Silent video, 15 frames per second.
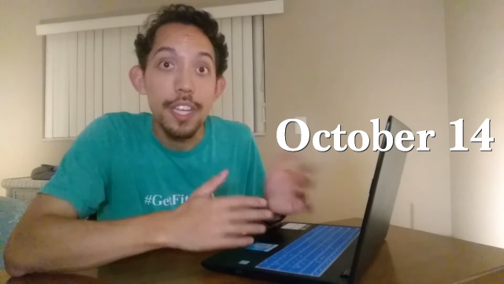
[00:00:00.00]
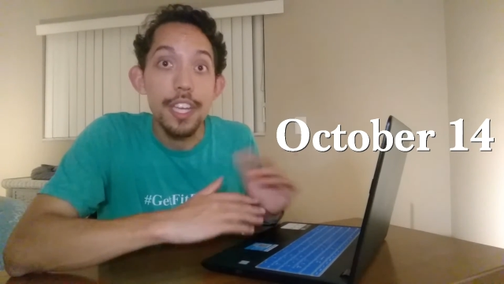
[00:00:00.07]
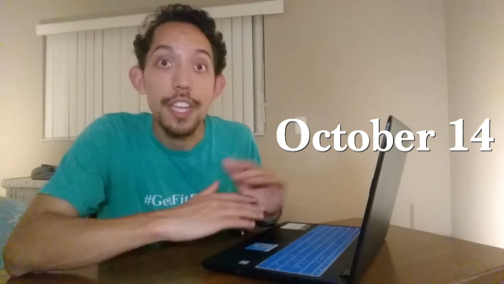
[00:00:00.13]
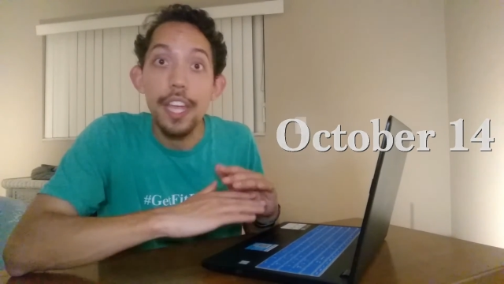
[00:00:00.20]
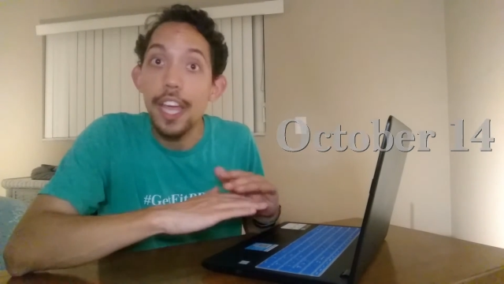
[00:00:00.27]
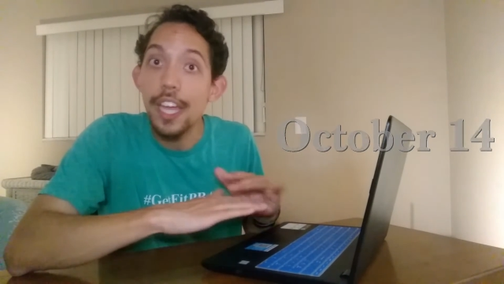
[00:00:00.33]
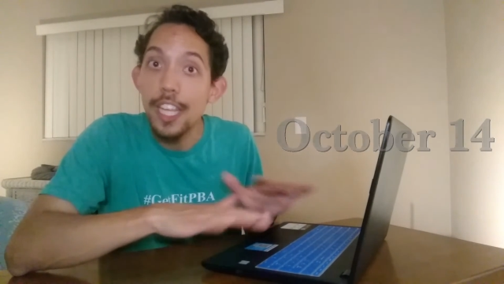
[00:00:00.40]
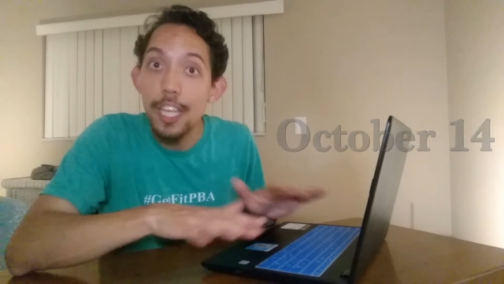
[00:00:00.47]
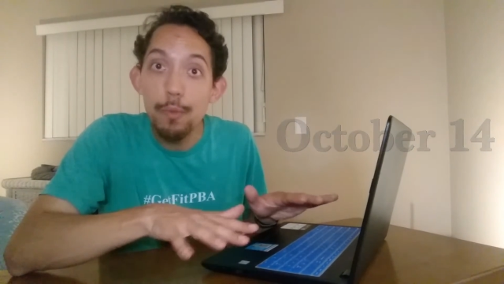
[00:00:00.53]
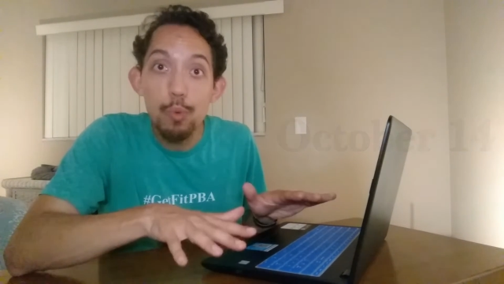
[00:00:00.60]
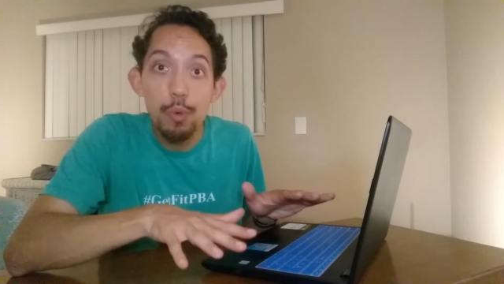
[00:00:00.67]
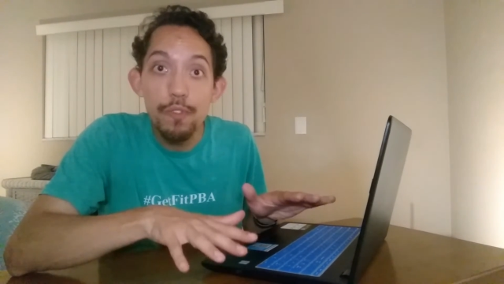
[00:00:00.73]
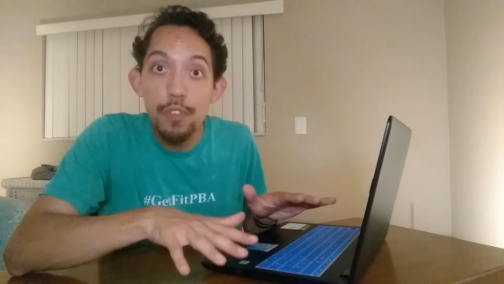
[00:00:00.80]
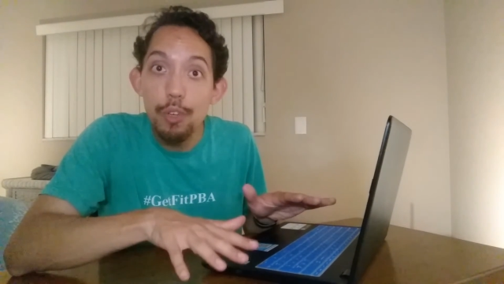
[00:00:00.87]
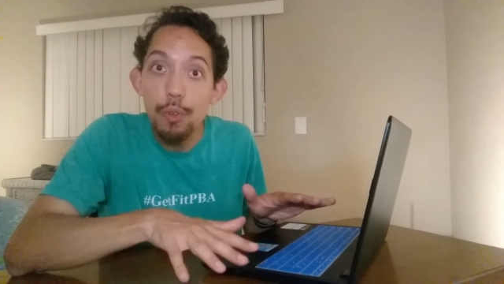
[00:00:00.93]
And any
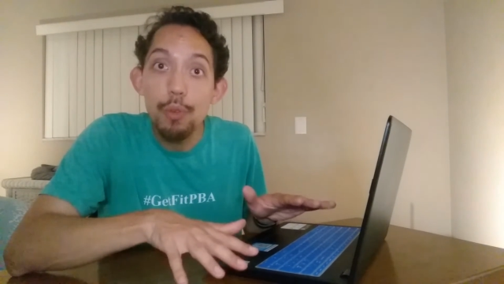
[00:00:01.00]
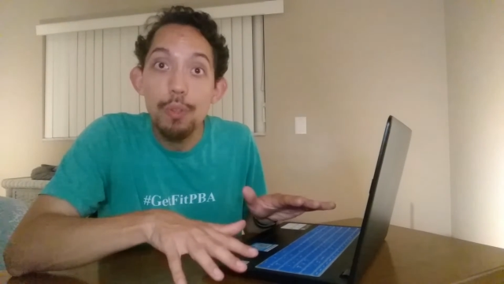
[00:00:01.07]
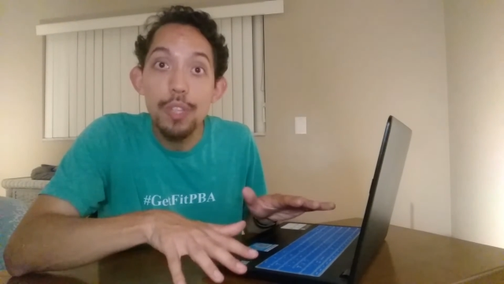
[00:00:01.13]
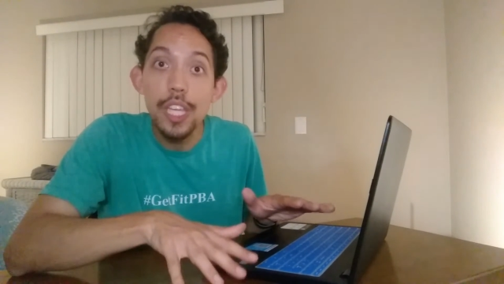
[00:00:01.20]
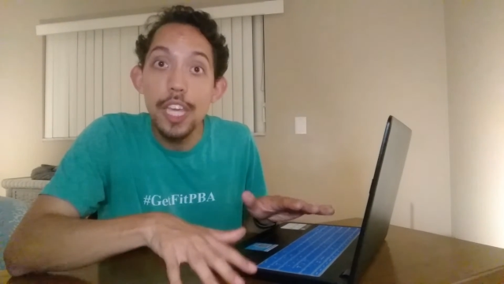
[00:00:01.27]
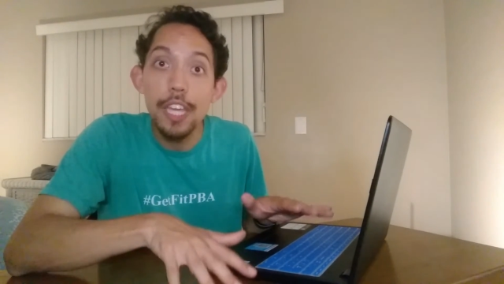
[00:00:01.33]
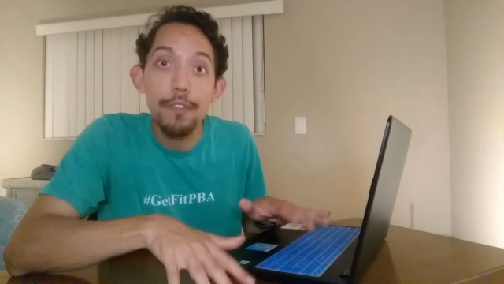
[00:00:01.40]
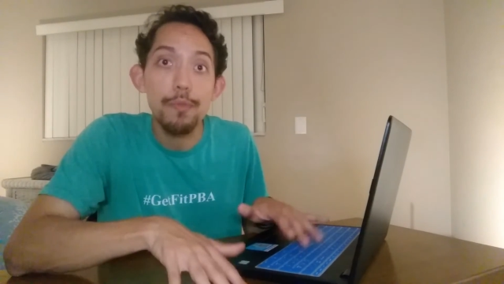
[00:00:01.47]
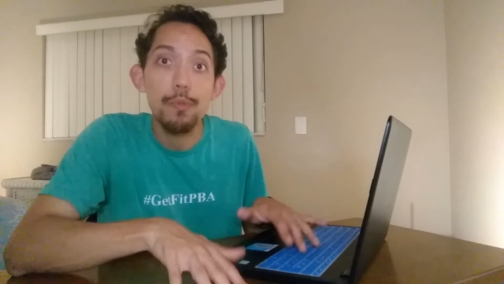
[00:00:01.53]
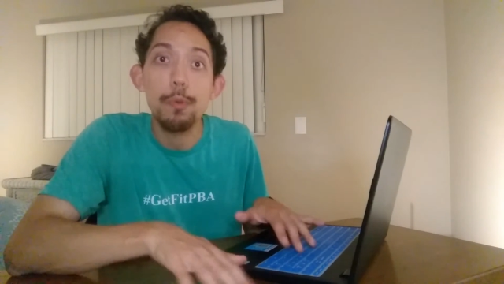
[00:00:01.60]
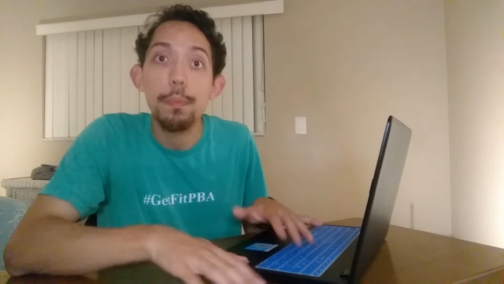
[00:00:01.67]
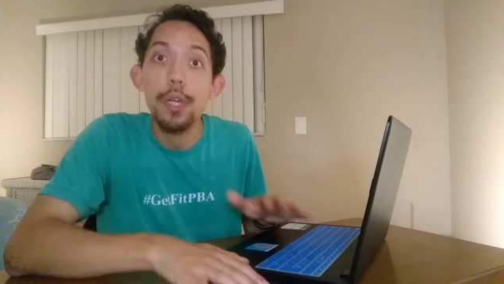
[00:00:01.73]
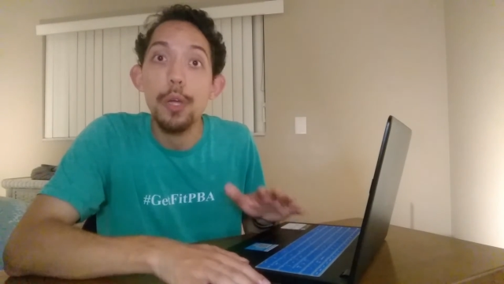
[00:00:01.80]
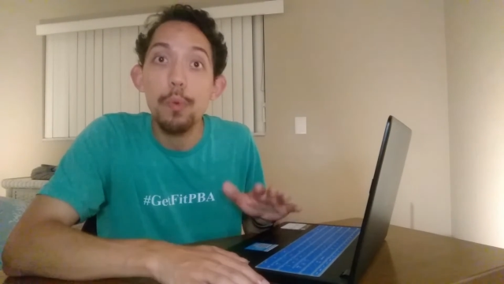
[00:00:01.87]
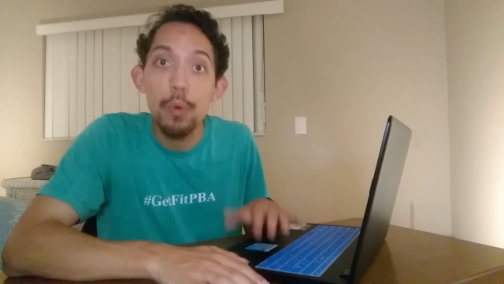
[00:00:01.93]
review you leave will
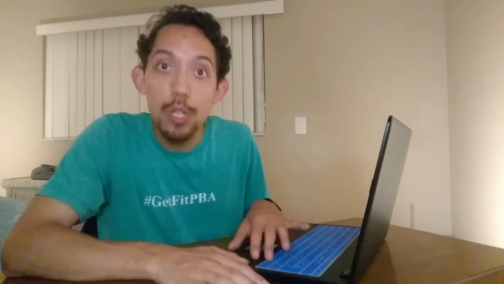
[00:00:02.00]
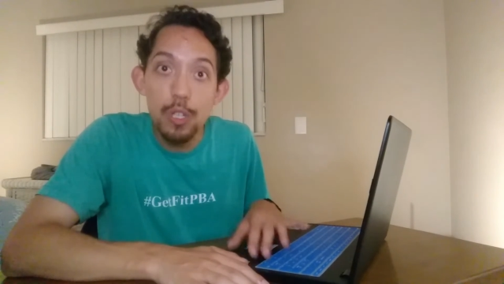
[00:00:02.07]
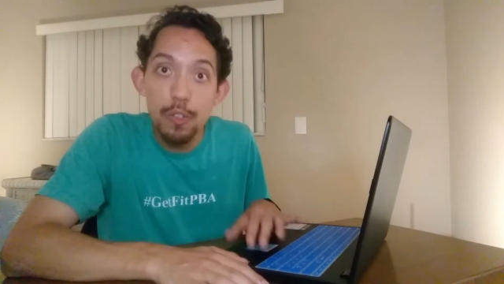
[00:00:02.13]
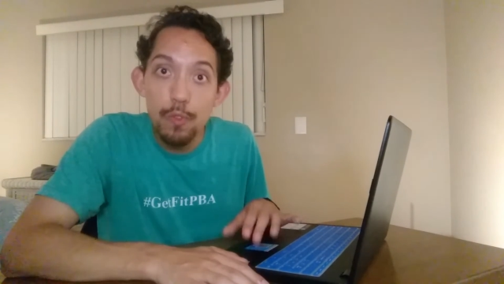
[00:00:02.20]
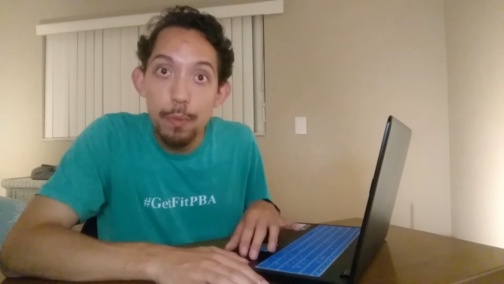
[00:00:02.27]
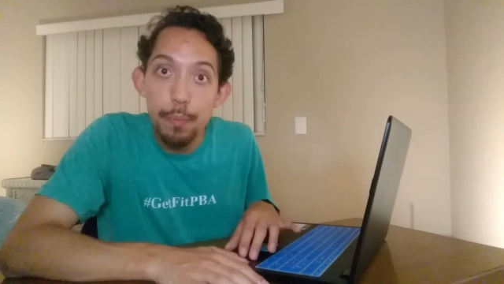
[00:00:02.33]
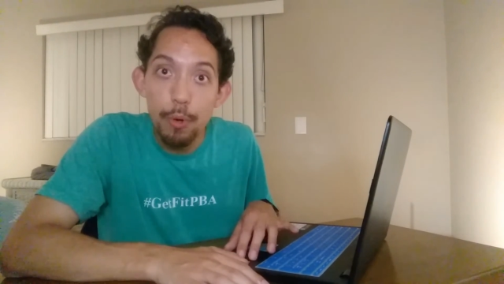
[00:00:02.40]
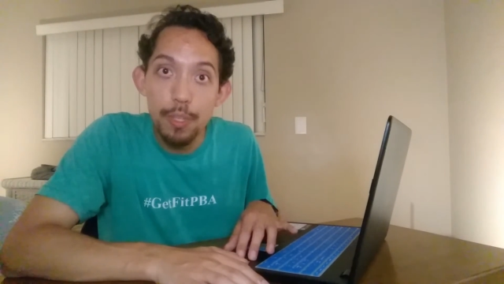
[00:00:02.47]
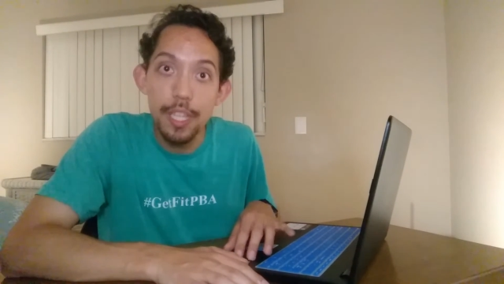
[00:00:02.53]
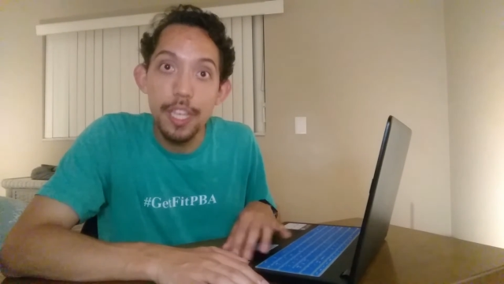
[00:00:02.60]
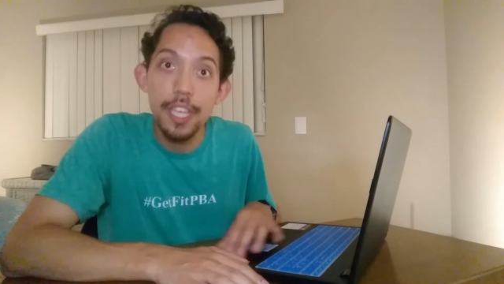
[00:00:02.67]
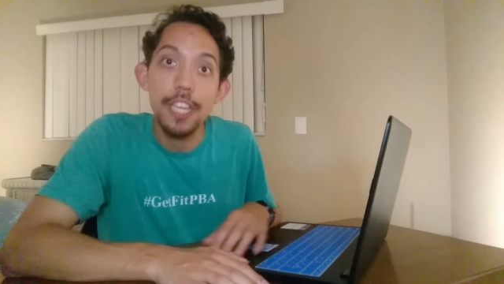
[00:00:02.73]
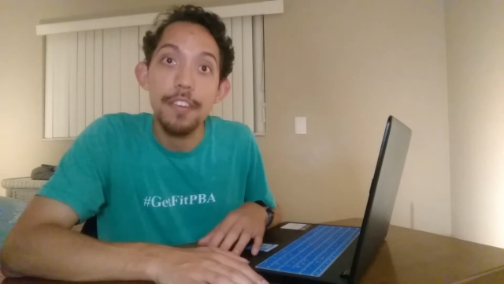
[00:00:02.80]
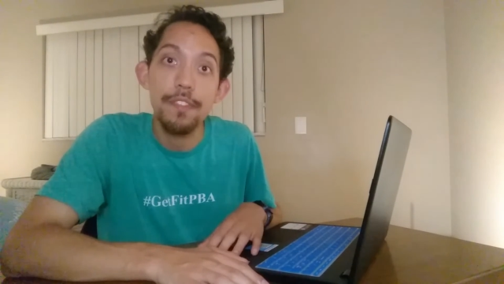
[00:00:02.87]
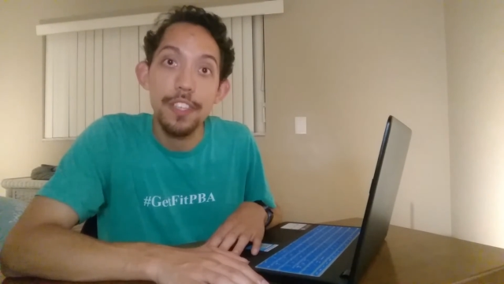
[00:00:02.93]
be a wonderful birthday
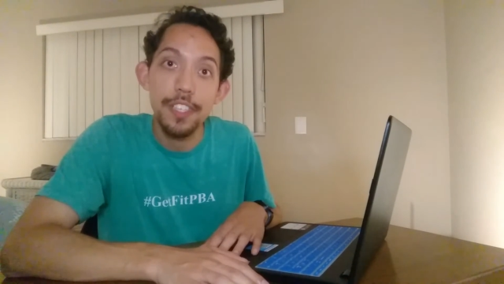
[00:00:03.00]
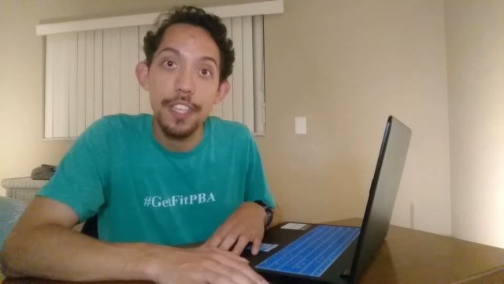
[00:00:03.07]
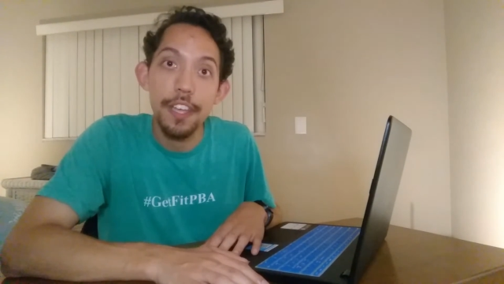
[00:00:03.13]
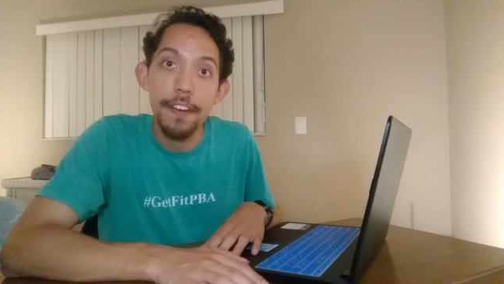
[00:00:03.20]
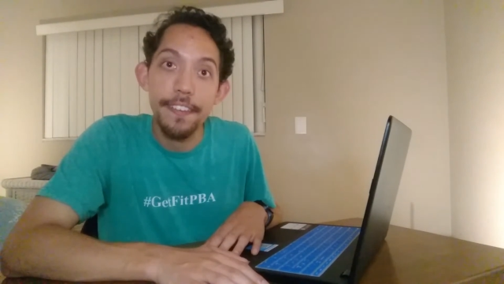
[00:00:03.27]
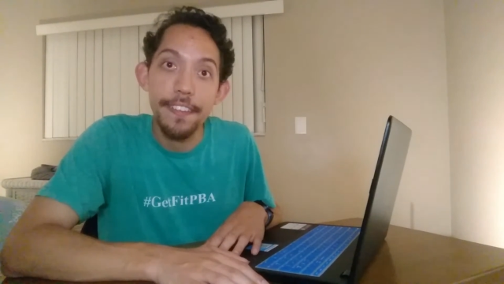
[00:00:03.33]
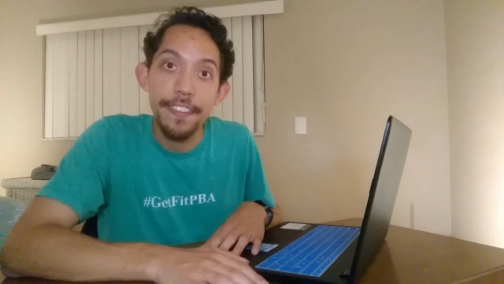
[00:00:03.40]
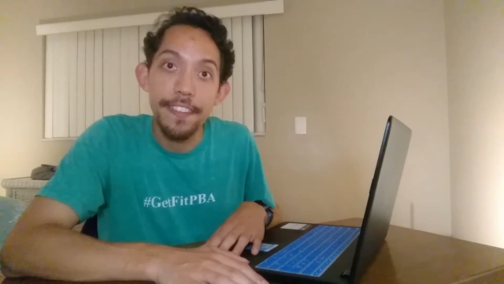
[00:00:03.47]
gift this year.